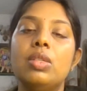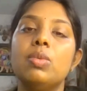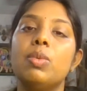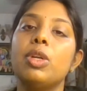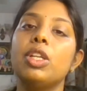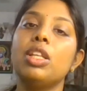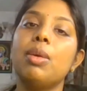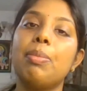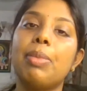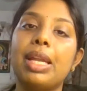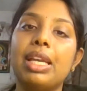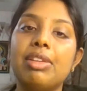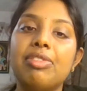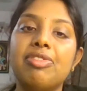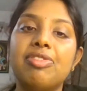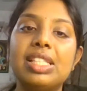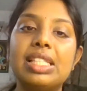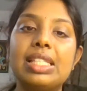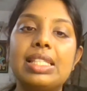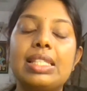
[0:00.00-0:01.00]
What are the
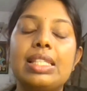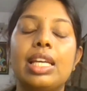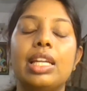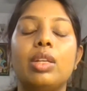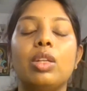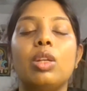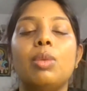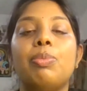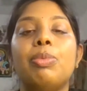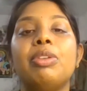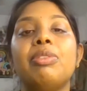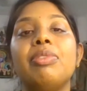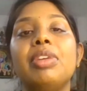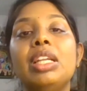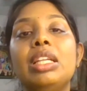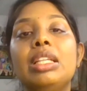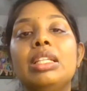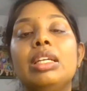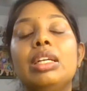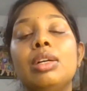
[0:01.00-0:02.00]
benefits? It will
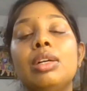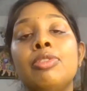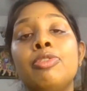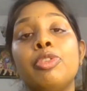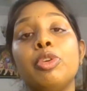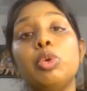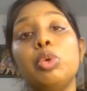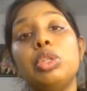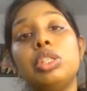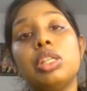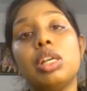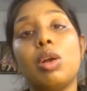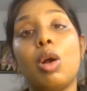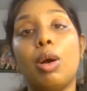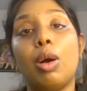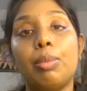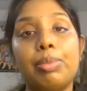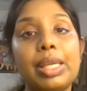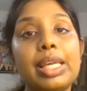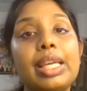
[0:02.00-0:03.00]
prevent the future
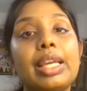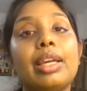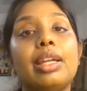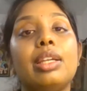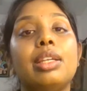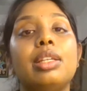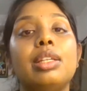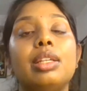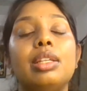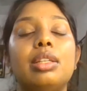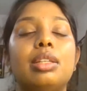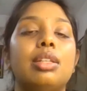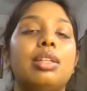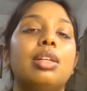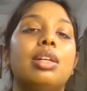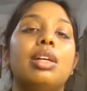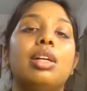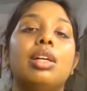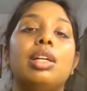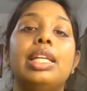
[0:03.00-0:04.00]
complicated
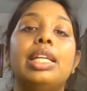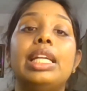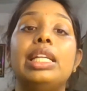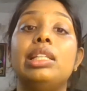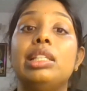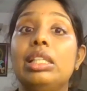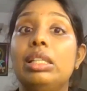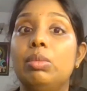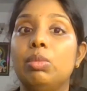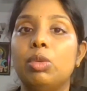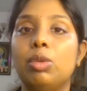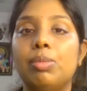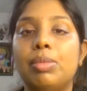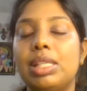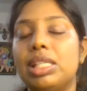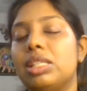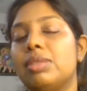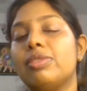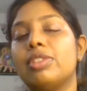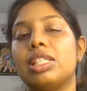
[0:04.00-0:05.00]
dental
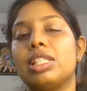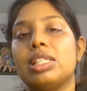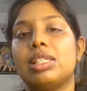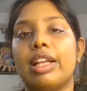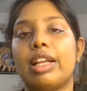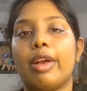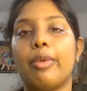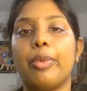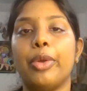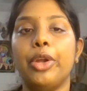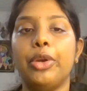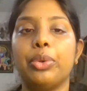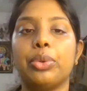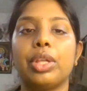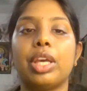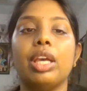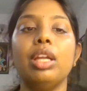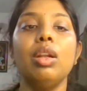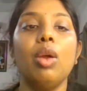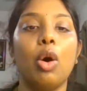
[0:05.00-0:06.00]
movements which is required
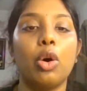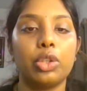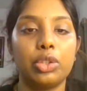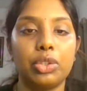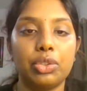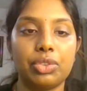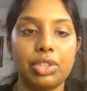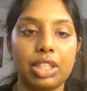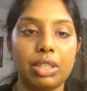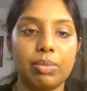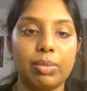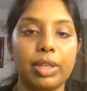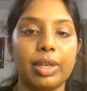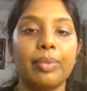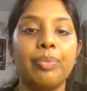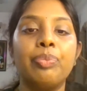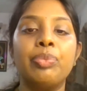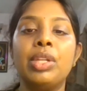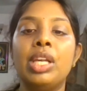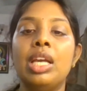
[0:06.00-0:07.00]
during an ortho treatment.
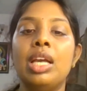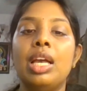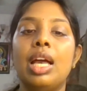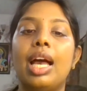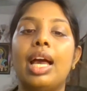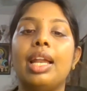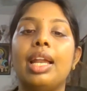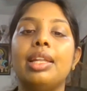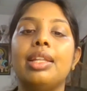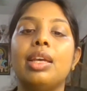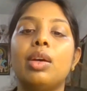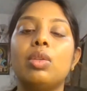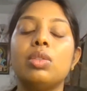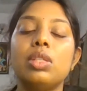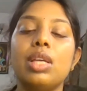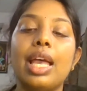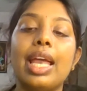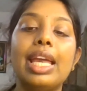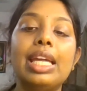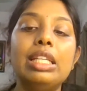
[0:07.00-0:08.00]
And they
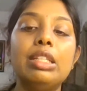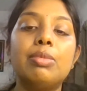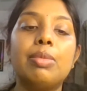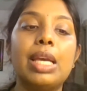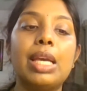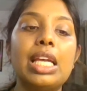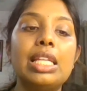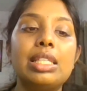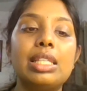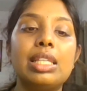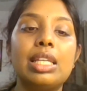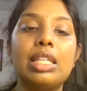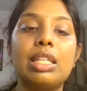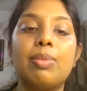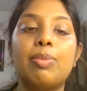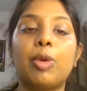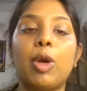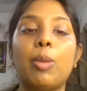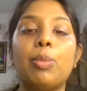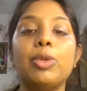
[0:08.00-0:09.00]
also aid in maintaining
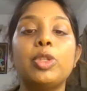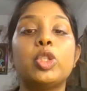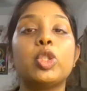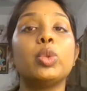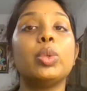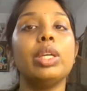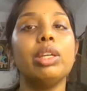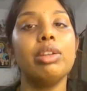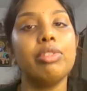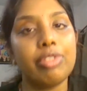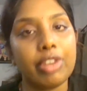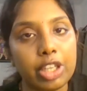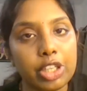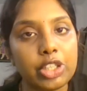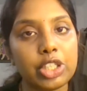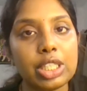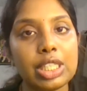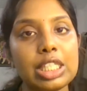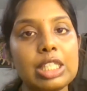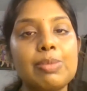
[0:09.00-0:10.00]
the proper chewing
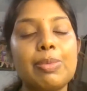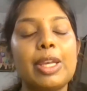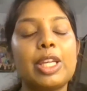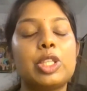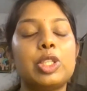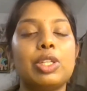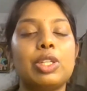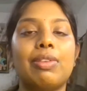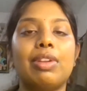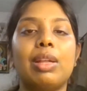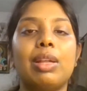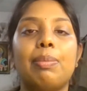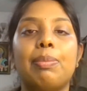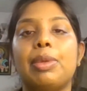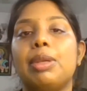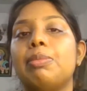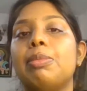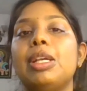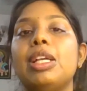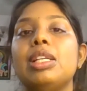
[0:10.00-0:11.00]
function and speech
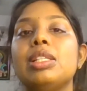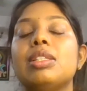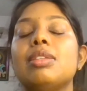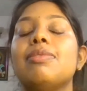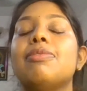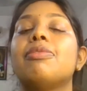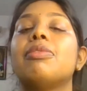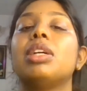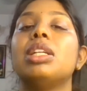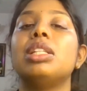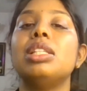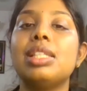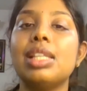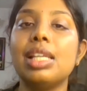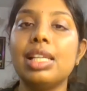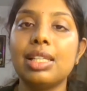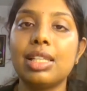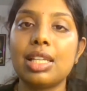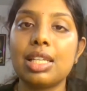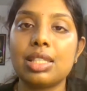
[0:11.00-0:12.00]
development. Because if one
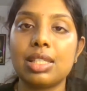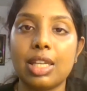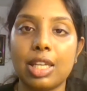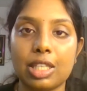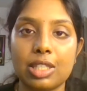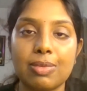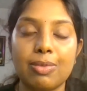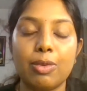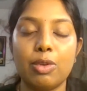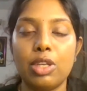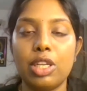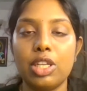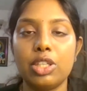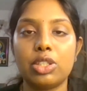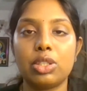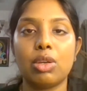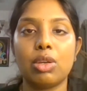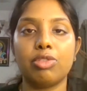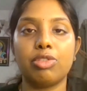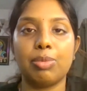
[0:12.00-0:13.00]
side there is an
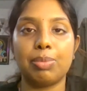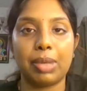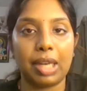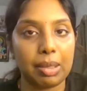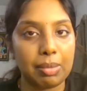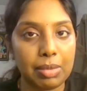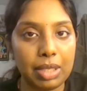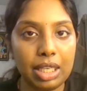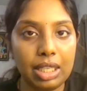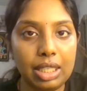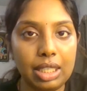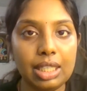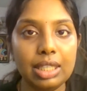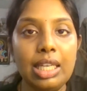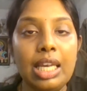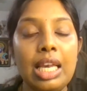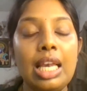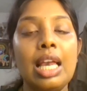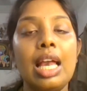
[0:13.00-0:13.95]
exfoliation of a primary teeth